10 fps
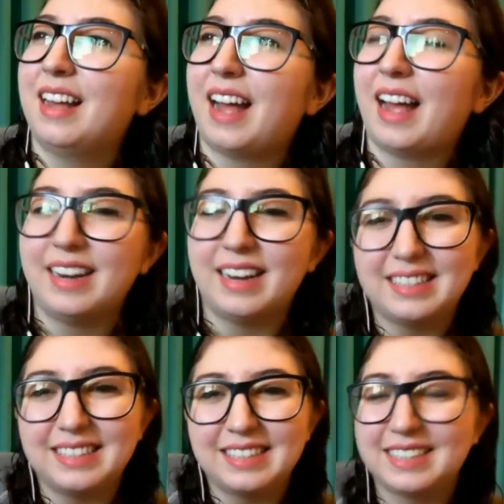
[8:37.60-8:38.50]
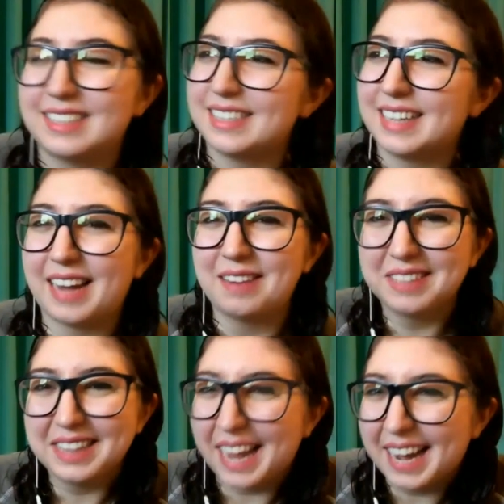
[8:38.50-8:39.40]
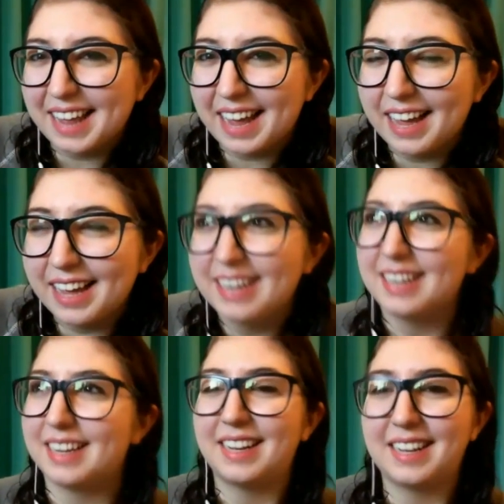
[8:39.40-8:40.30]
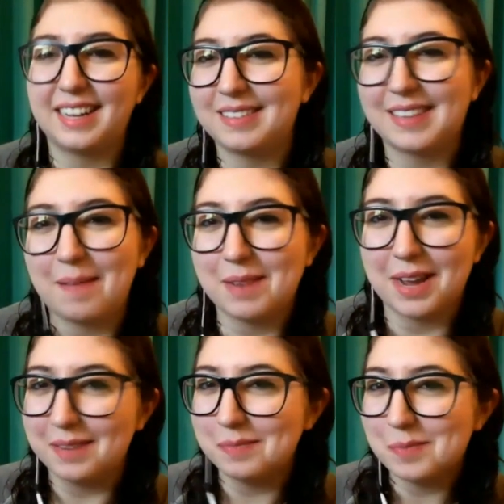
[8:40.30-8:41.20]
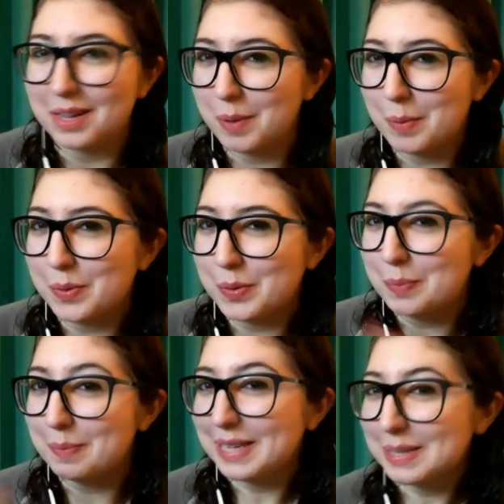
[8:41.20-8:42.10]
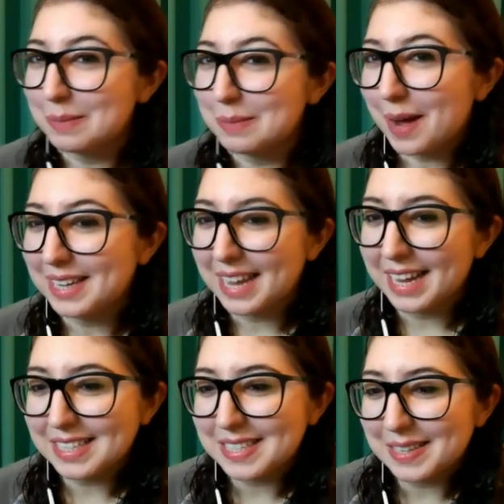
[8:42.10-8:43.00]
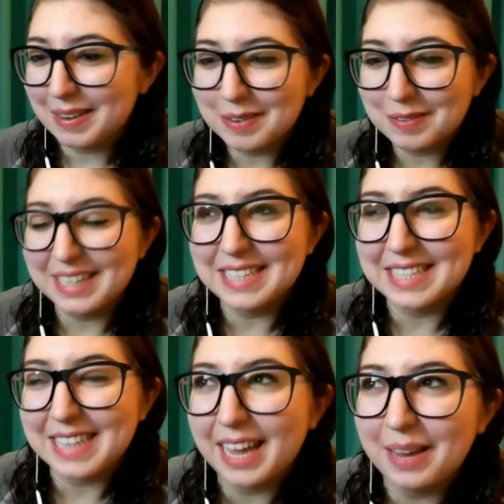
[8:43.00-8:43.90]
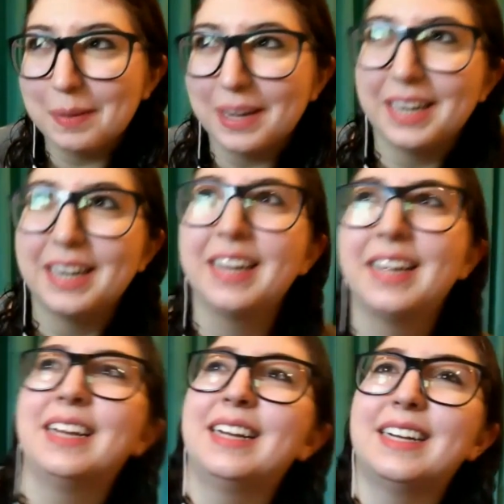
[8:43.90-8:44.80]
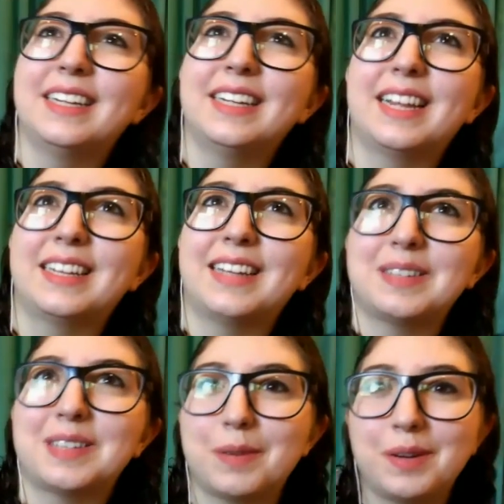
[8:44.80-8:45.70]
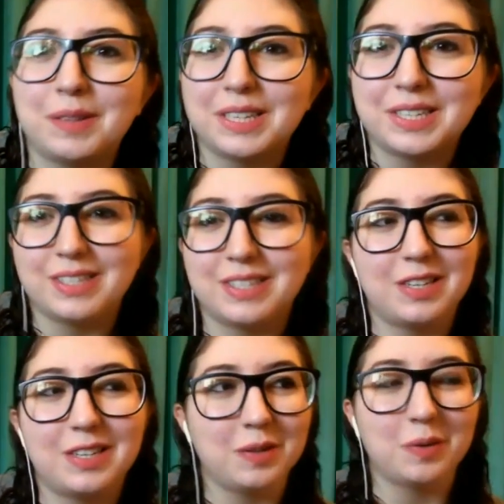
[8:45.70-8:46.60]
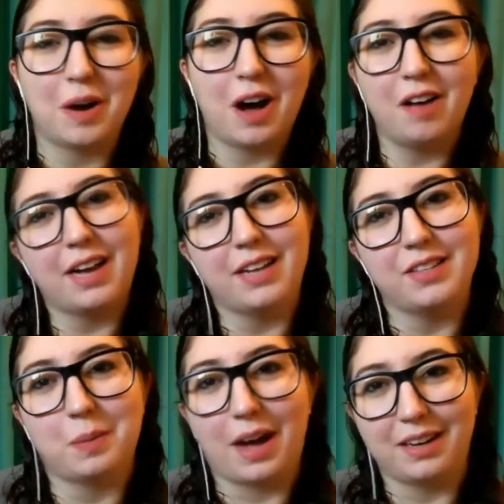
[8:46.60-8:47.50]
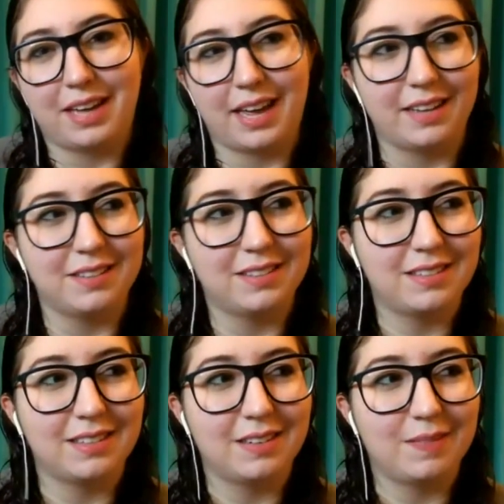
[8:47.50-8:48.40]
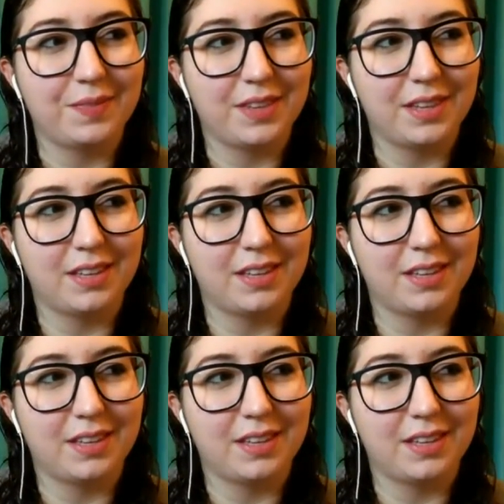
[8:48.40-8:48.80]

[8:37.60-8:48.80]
I, I don't really like that. I'm not one of the yeah, people who gotcha. makes podcasts, so I don't know if I can say, but as, as someone who listens to all kinds of podcasts, the,